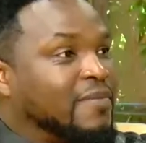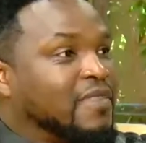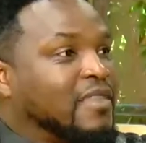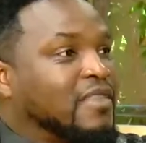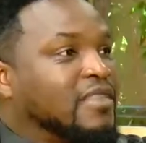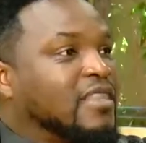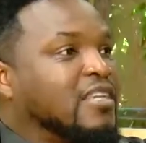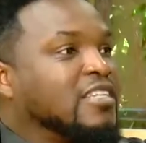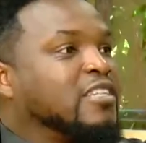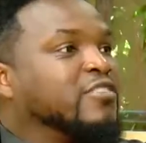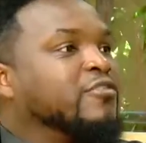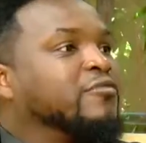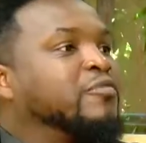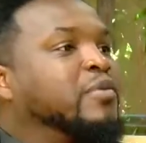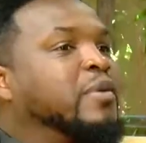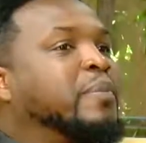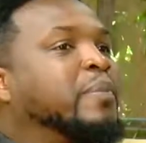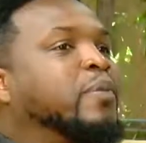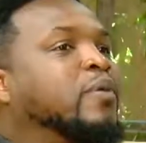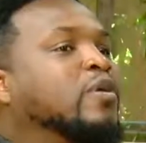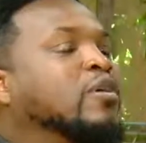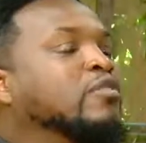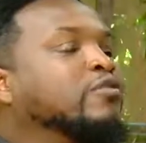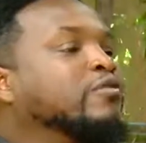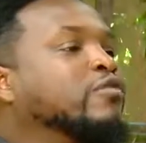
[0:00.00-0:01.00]
That if
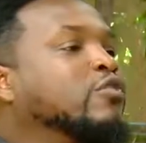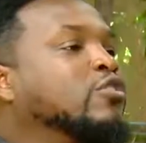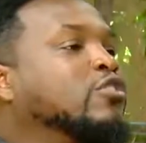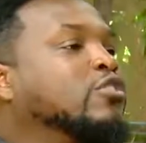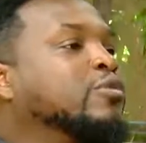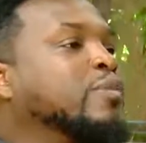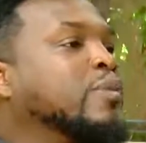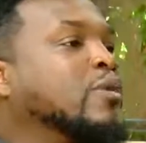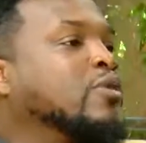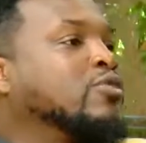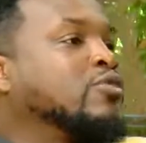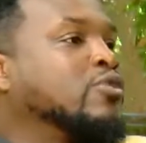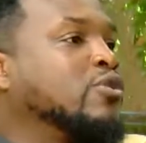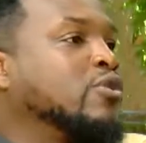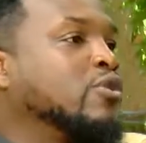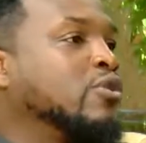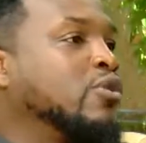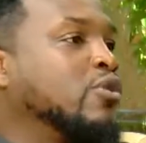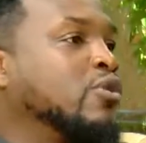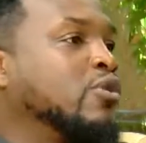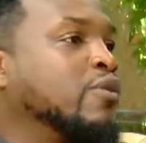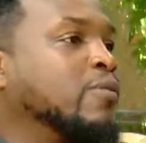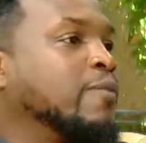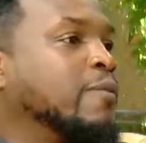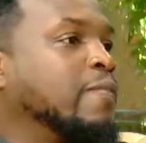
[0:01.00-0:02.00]
people in Fort
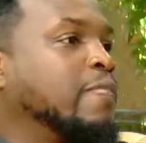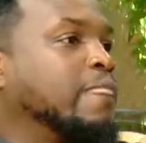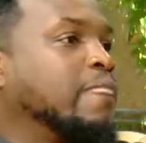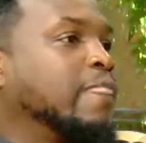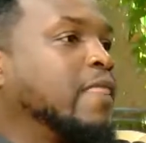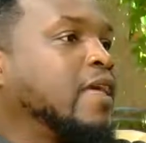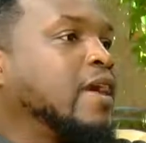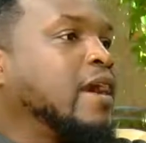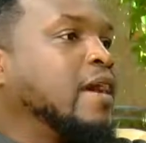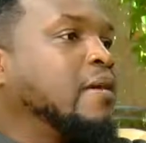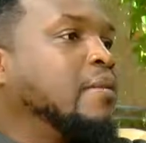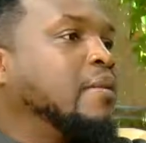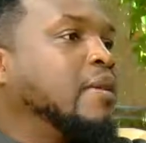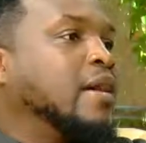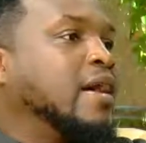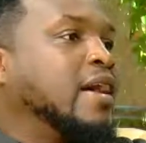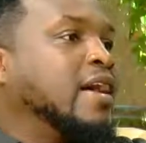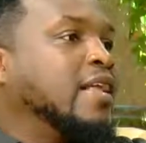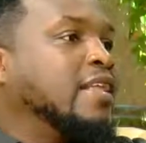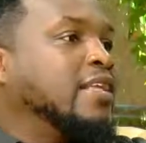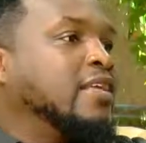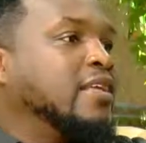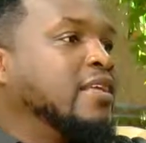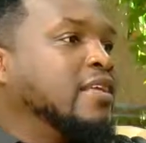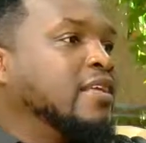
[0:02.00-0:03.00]
Portal,
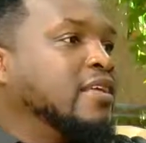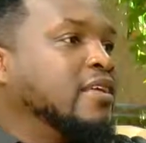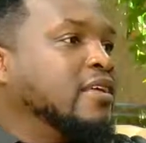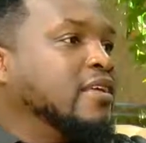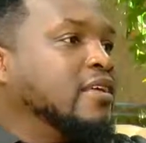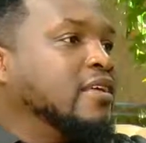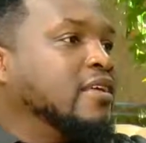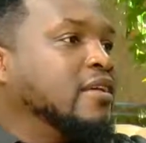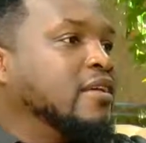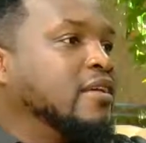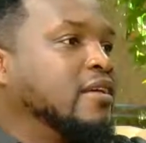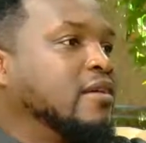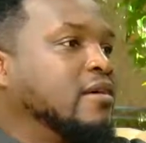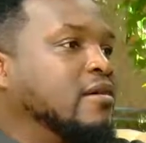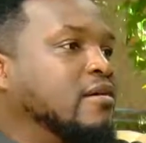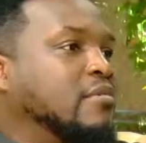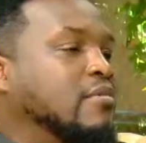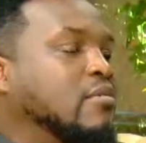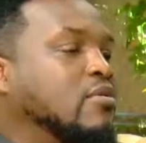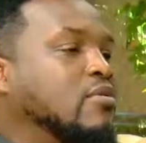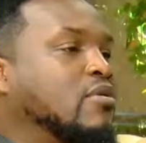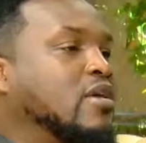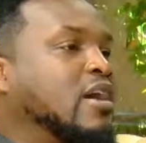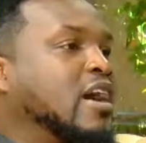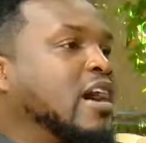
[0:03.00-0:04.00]
Kabale,
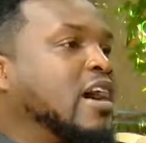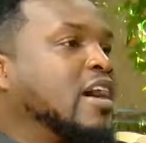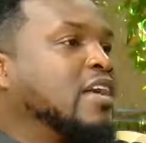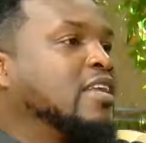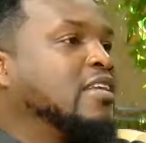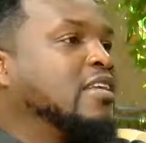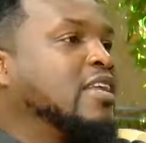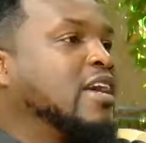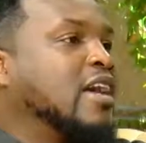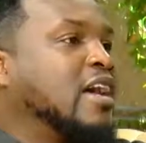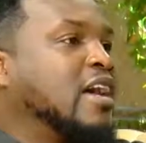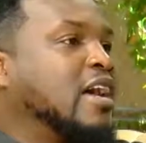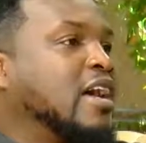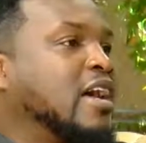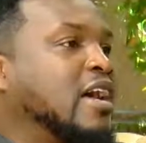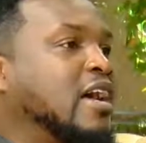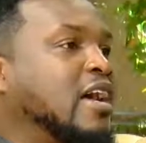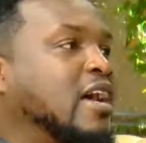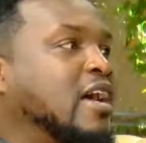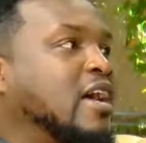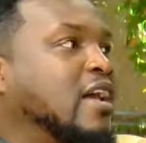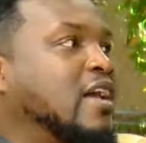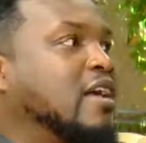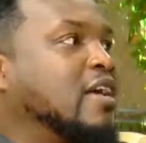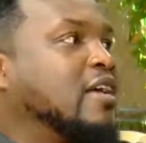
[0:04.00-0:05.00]
Buganda,